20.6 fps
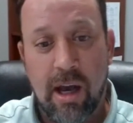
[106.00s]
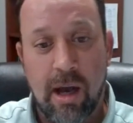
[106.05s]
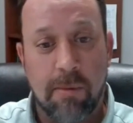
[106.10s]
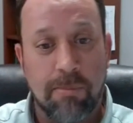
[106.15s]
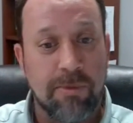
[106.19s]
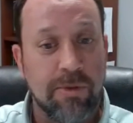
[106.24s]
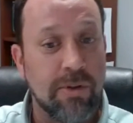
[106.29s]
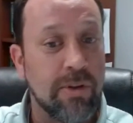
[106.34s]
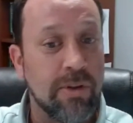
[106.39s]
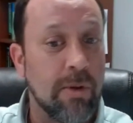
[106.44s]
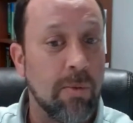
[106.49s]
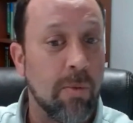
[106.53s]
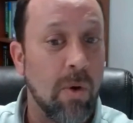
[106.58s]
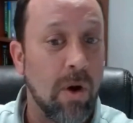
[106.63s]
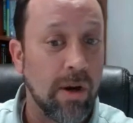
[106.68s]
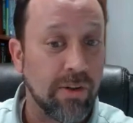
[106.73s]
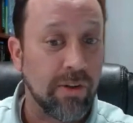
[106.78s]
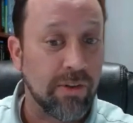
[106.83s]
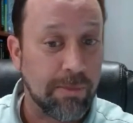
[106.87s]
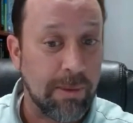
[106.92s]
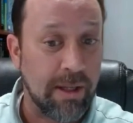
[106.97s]
Do they want
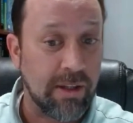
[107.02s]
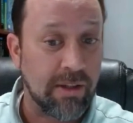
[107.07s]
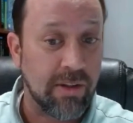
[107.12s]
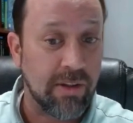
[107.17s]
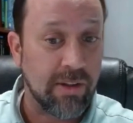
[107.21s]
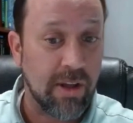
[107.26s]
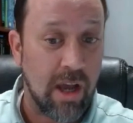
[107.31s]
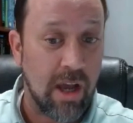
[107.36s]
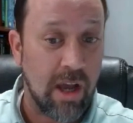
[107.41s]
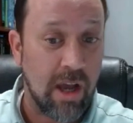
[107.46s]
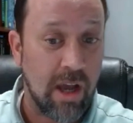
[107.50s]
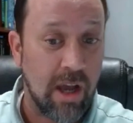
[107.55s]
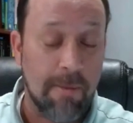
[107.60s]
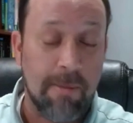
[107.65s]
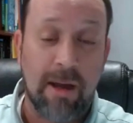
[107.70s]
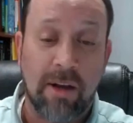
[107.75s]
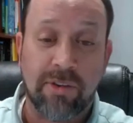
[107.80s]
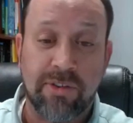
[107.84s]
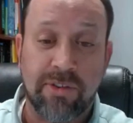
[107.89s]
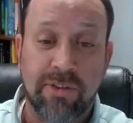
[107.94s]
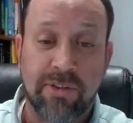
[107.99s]
to spend time
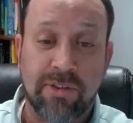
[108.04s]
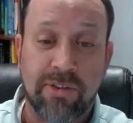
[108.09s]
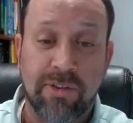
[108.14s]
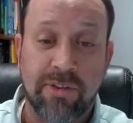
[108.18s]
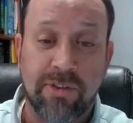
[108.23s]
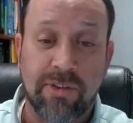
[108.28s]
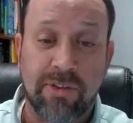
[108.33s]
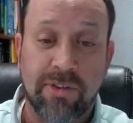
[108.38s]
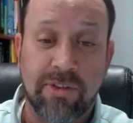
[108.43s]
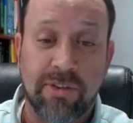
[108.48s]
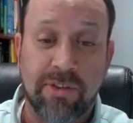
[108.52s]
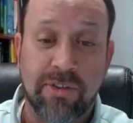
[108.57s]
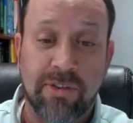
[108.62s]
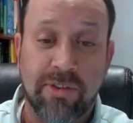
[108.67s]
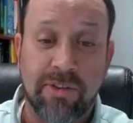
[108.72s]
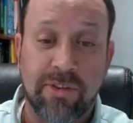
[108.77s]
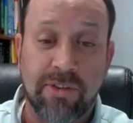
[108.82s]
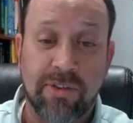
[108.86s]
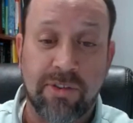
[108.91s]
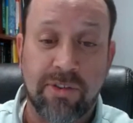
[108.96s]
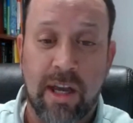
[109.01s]

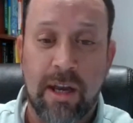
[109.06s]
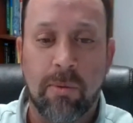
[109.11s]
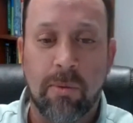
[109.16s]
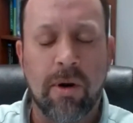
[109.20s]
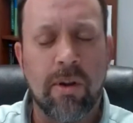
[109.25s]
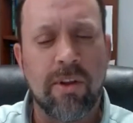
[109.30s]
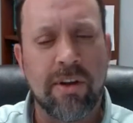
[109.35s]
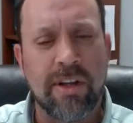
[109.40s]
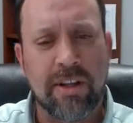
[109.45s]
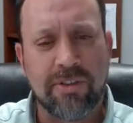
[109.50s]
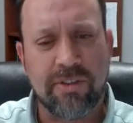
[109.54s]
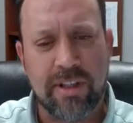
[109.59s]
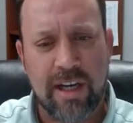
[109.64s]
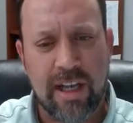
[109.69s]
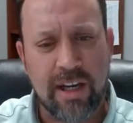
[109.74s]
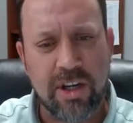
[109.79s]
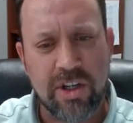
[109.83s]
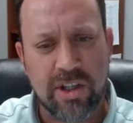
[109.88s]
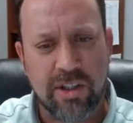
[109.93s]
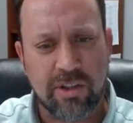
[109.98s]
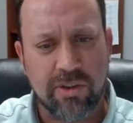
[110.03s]
outside? What are the
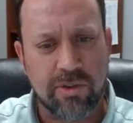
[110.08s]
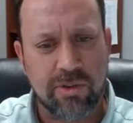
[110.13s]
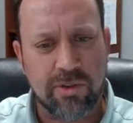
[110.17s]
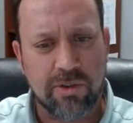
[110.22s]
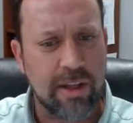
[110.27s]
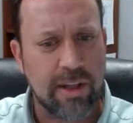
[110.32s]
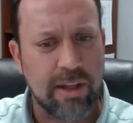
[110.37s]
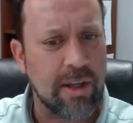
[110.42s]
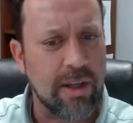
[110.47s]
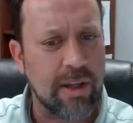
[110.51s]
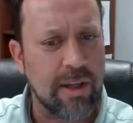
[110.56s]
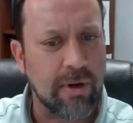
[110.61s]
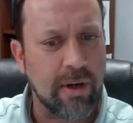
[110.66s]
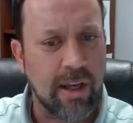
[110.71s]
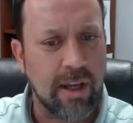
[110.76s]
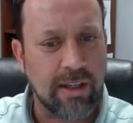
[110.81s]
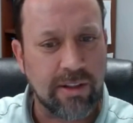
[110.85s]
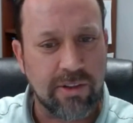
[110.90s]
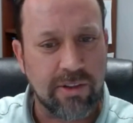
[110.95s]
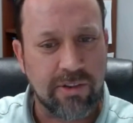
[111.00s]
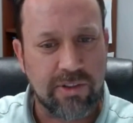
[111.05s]
destinations that they would
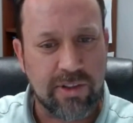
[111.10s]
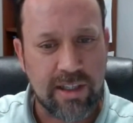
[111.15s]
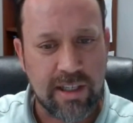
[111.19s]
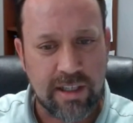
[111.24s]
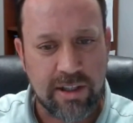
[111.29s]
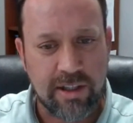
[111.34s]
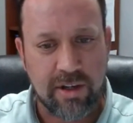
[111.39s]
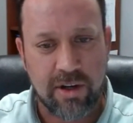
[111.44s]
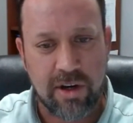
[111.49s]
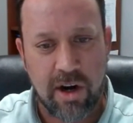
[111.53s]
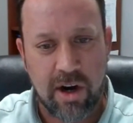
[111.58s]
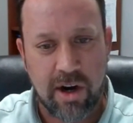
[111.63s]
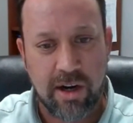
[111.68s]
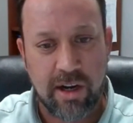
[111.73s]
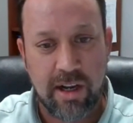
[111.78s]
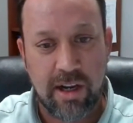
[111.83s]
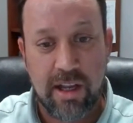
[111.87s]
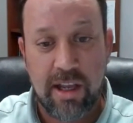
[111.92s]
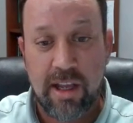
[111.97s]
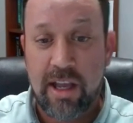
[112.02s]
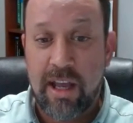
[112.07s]
like to see in their yard?
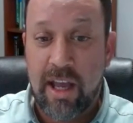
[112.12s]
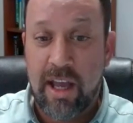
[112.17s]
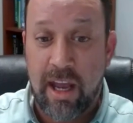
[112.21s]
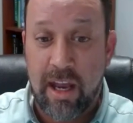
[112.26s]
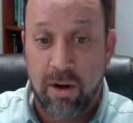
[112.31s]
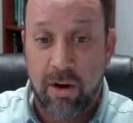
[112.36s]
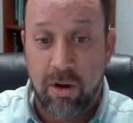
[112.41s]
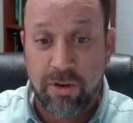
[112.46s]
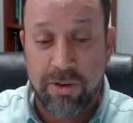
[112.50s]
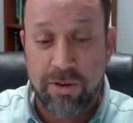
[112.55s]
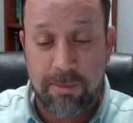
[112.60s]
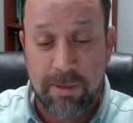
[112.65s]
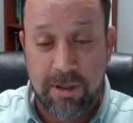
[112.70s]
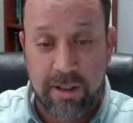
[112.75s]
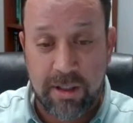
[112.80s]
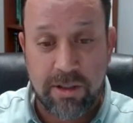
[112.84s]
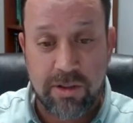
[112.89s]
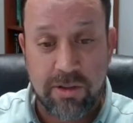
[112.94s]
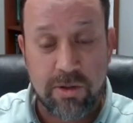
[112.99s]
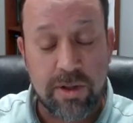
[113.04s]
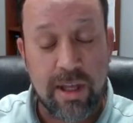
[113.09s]
And ultimately,
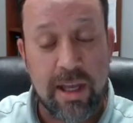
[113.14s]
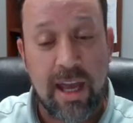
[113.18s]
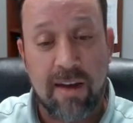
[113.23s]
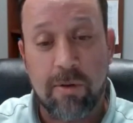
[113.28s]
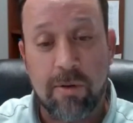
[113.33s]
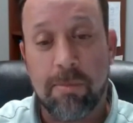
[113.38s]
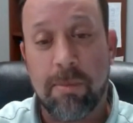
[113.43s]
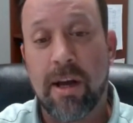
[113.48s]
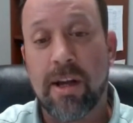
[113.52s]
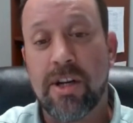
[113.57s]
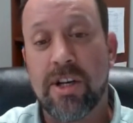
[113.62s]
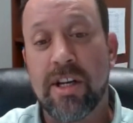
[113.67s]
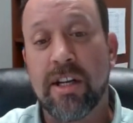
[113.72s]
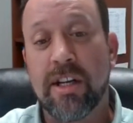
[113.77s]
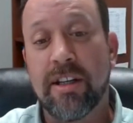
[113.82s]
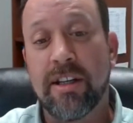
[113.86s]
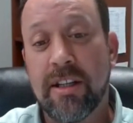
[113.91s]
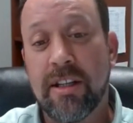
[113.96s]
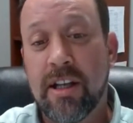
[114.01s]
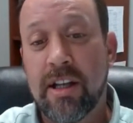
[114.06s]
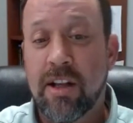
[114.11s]
do they have a budget?
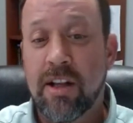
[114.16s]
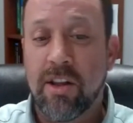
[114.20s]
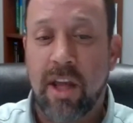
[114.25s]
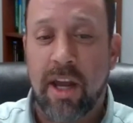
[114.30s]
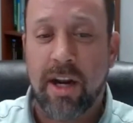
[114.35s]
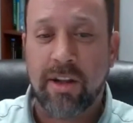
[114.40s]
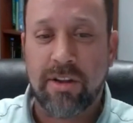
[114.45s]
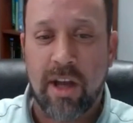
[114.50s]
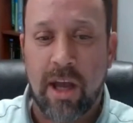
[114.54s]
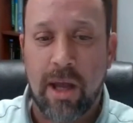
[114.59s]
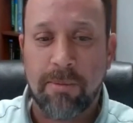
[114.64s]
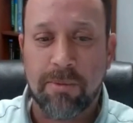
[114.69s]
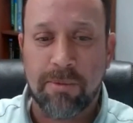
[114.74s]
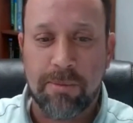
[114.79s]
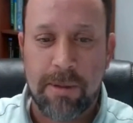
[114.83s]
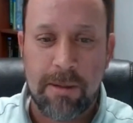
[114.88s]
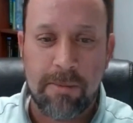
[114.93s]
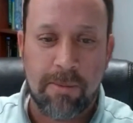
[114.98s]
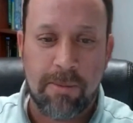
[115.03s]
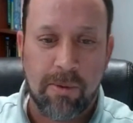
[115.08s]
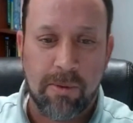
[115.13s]
A lot of times
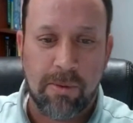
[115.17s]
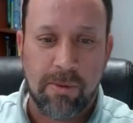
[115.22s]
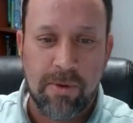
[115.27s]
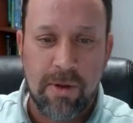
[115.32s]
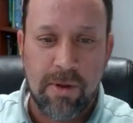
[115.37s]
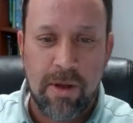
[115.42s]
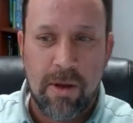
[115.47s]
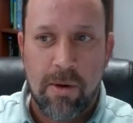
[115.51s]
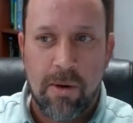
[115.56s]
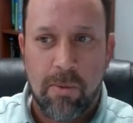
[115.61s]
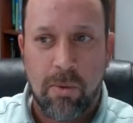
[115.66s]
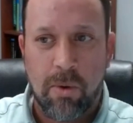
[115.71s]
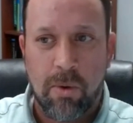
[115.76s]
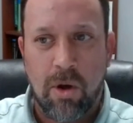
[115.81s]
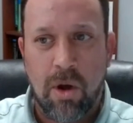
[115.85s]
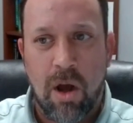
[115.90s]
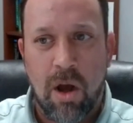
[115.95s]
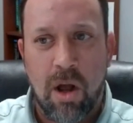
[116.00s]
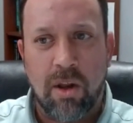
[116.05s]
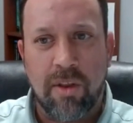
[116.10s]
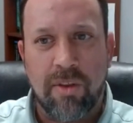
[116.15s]
people will call and
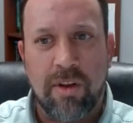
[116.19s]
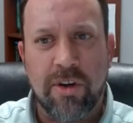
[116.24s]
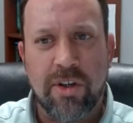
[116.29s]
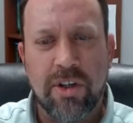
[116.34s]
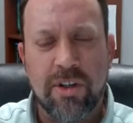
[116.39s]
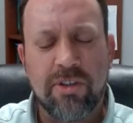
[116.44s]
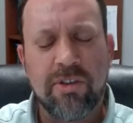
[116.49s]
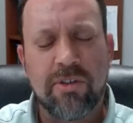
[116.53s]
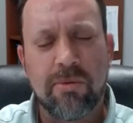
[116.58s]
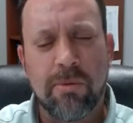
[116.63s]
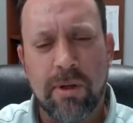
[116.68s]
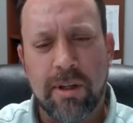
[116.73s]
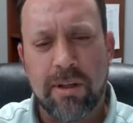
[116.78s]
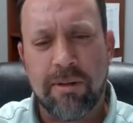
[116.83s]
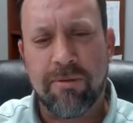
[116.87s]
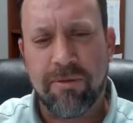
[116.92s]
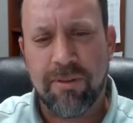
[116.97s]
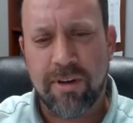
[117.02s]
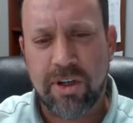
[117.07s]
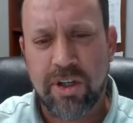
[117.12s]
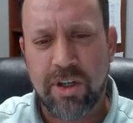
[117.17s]
they're just really
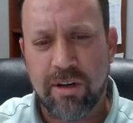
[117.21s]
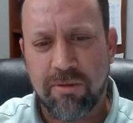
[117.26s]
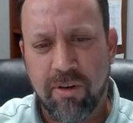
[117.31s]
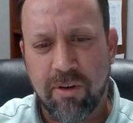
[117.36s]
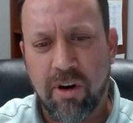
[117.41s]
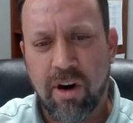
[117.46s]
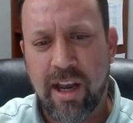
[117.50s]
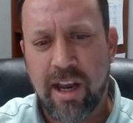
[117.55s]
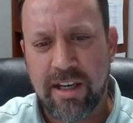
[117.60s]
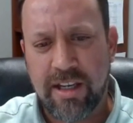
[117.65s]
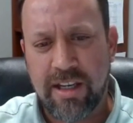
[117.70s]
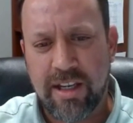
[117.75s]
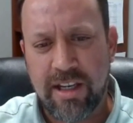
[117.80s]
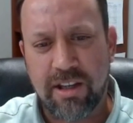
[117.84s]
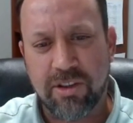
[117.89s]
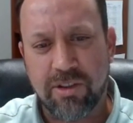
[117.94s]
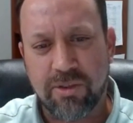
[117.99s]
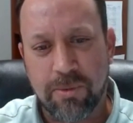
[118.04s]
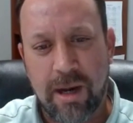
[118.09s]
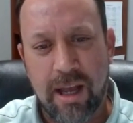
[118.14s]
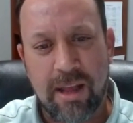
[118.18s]
fishing for ideas
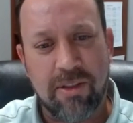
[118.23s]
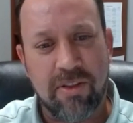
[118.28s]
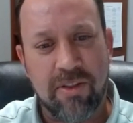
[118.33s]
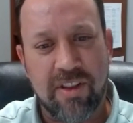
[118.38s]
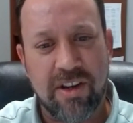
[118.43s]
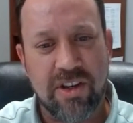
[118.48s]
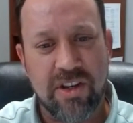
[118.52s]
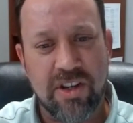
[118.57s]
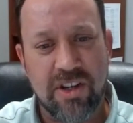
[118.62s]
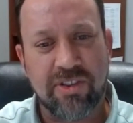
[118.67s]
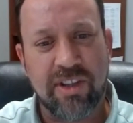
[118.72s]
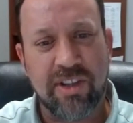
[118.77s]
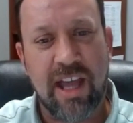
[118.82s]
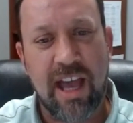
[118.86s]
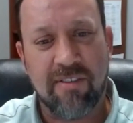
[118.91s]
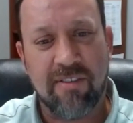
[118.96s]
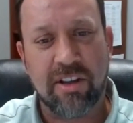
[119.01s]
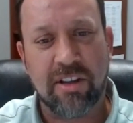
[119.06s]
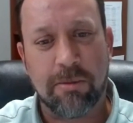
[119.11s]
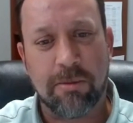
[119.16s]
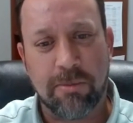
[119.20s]
rather than just having
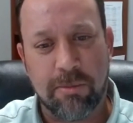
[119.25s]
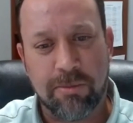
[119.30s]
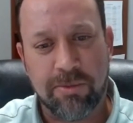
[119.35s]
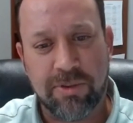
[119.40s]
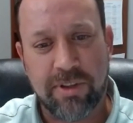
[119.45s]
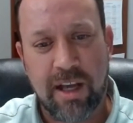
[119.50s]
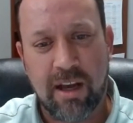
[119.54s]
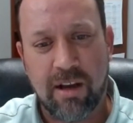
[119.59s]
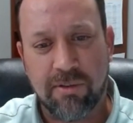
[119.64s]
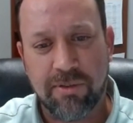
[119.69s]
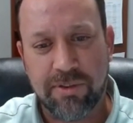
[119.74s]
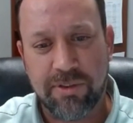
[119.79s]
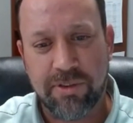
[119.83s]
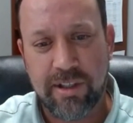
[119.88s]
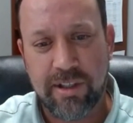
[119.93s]
them themselves.